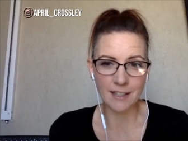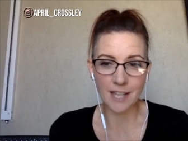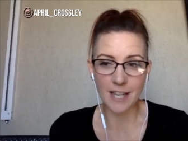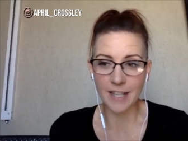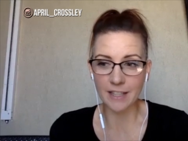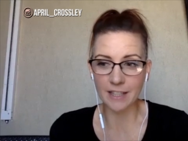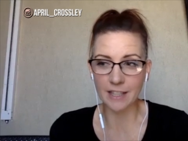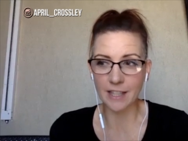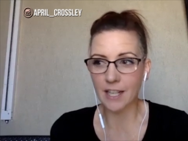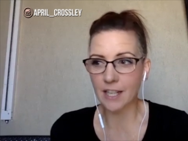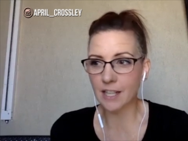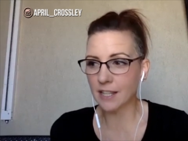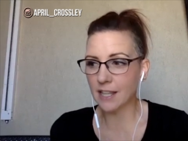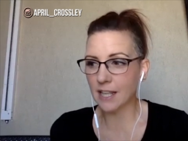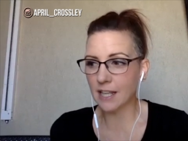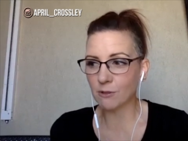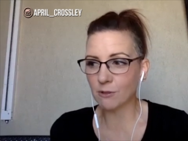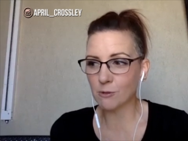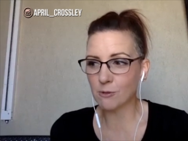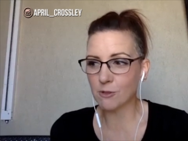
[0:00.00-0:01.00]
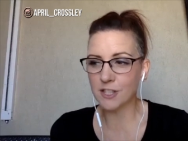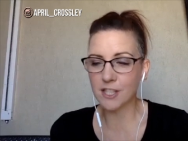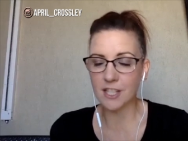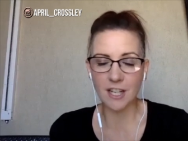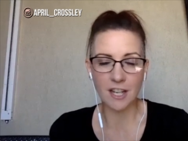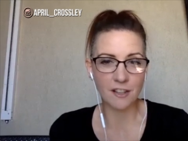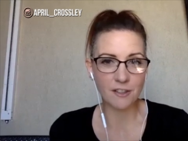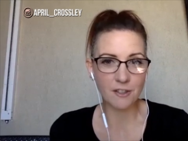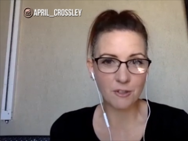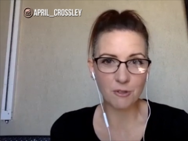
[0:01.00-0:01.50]
like lady landlords
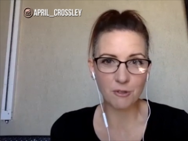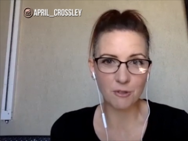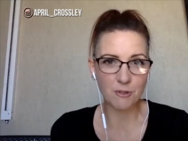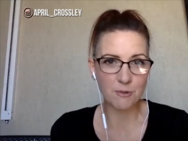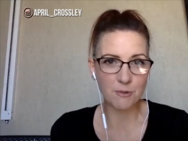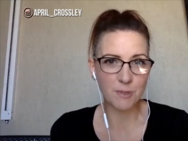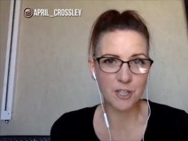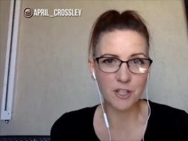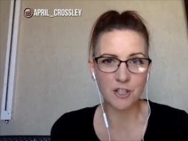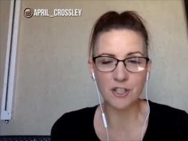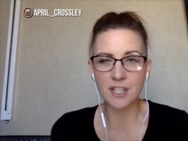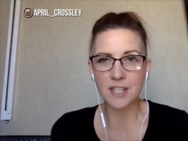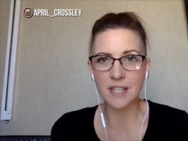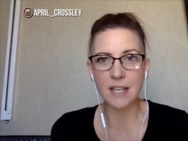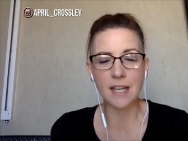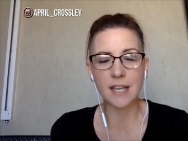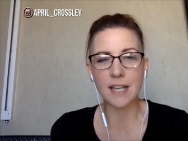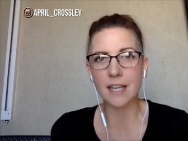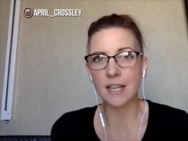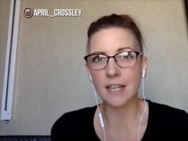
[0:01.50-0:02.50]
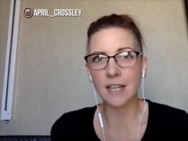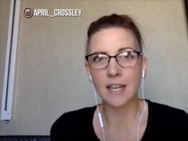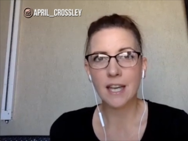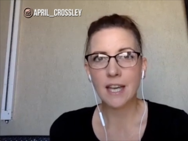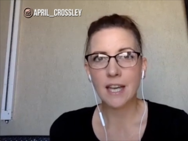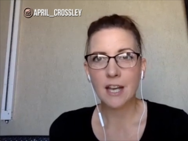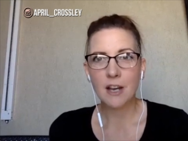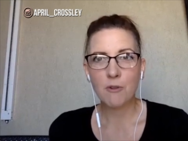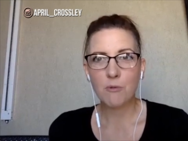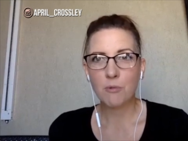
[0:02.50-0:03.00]
and other groups, just like
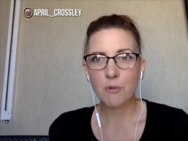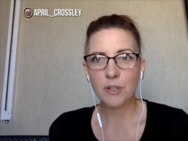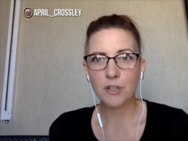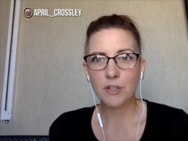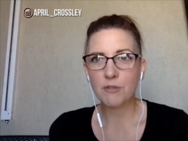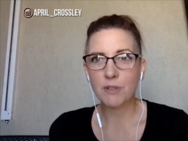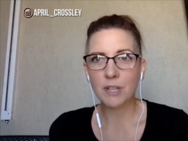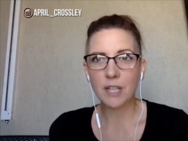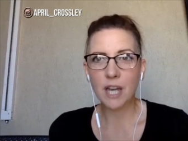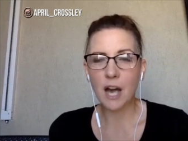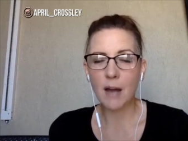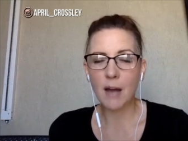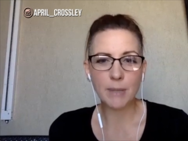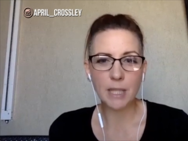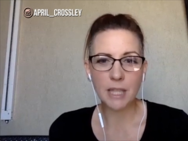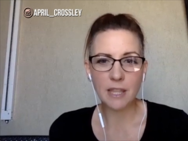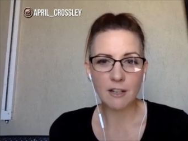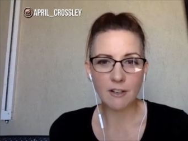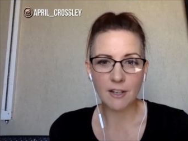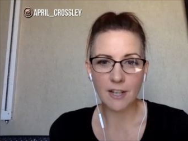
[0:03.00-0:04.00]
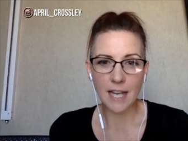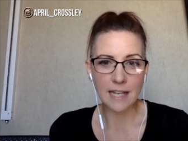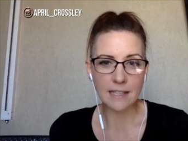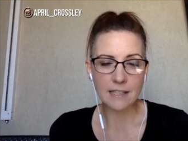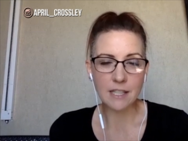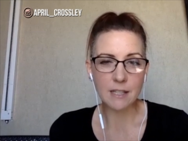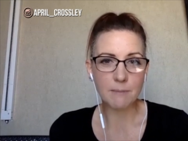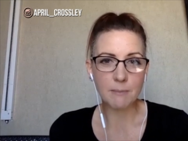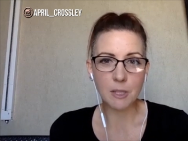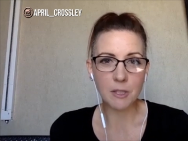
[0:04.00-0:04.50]
you can hop in there and
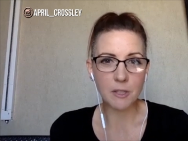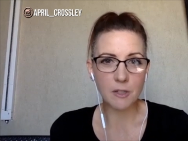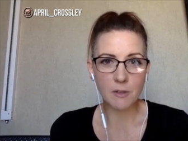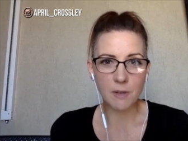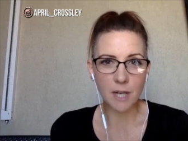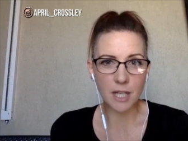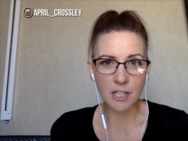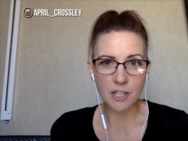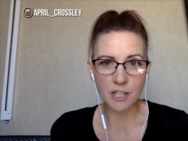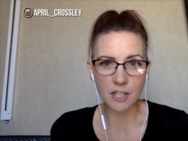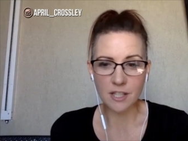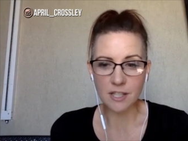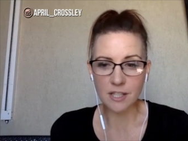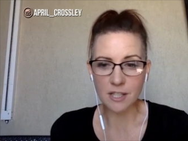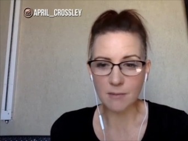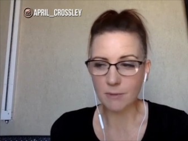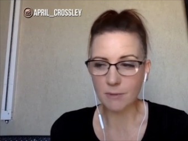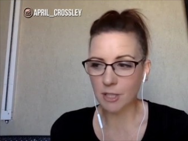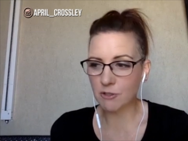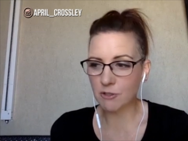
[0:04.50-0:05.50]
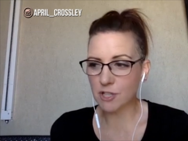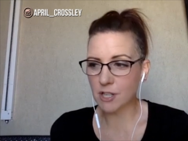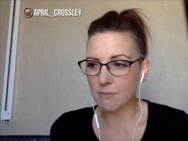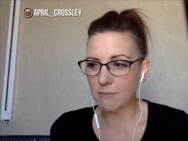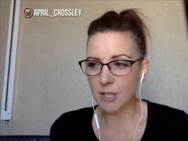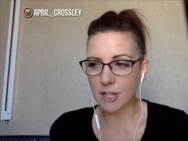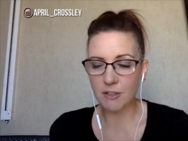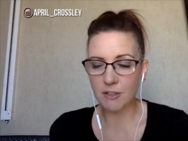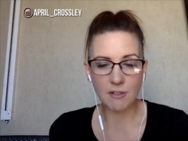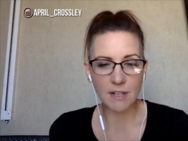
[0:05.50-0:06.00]
ask a million questions. And when you're done
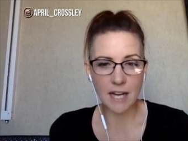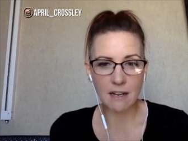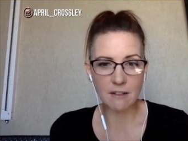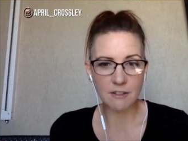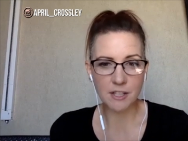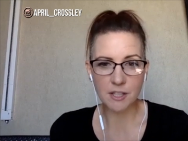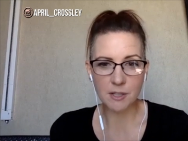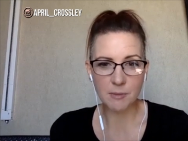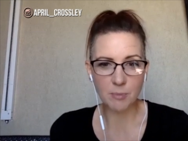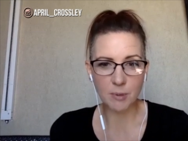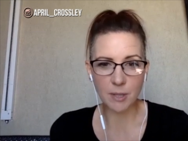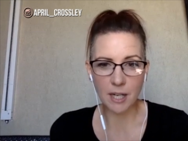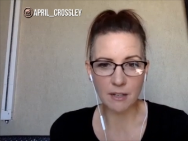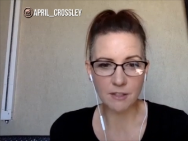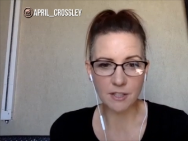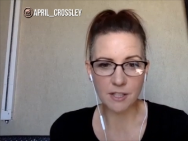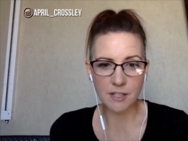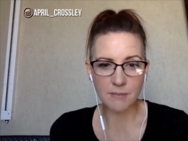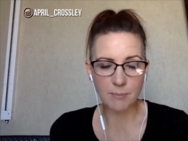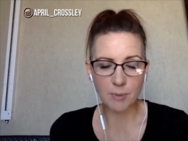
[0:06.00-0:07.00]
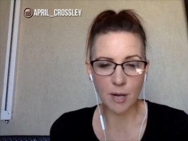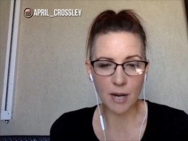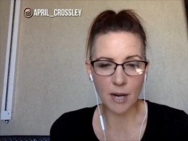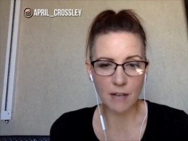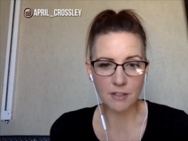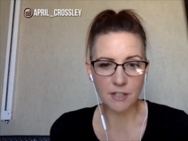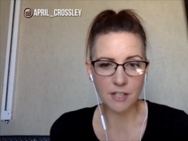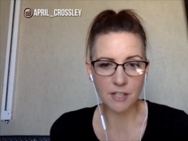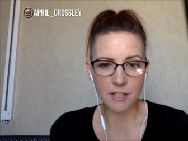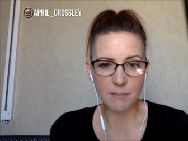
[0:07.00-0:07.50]
with your analysis,
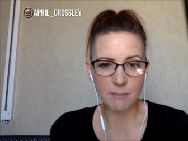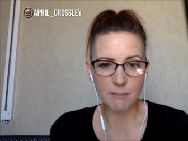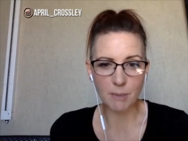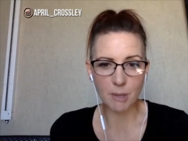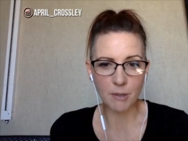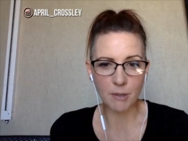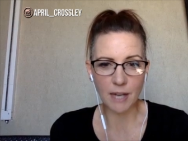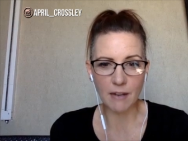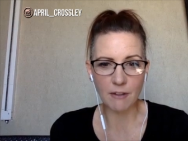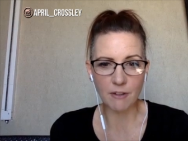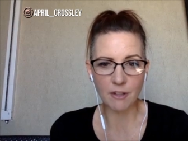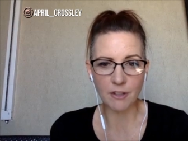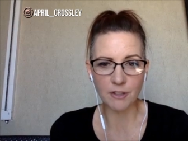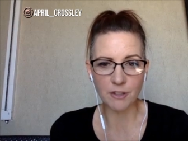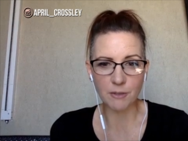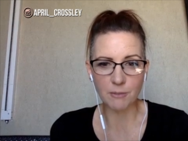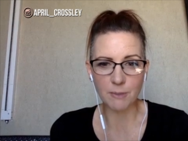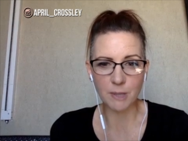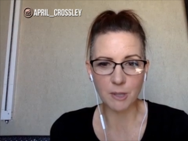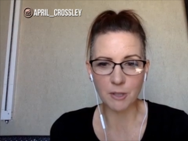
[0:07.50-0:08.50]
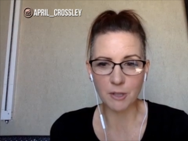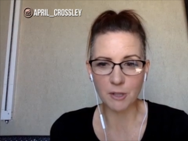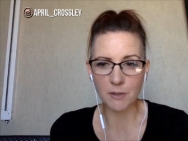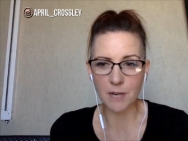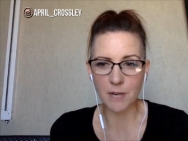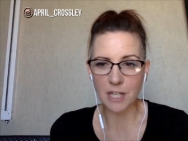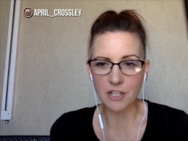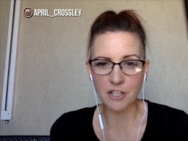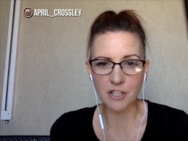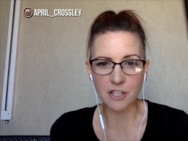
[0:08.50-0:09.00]
paralysis, and burnout on your million
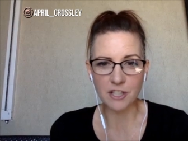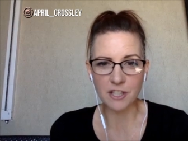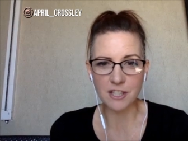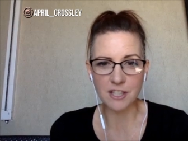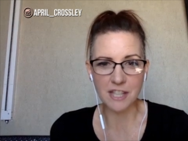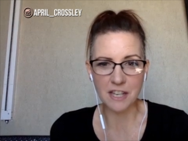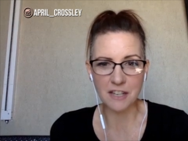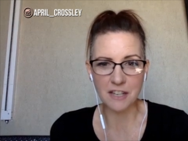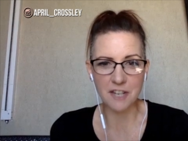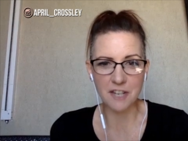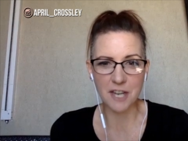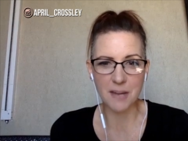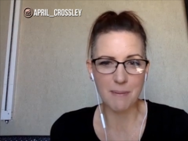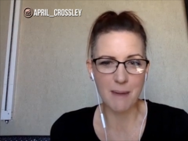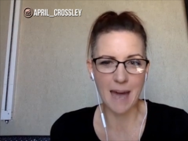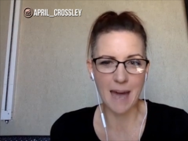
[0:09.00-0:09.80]
questions that you keep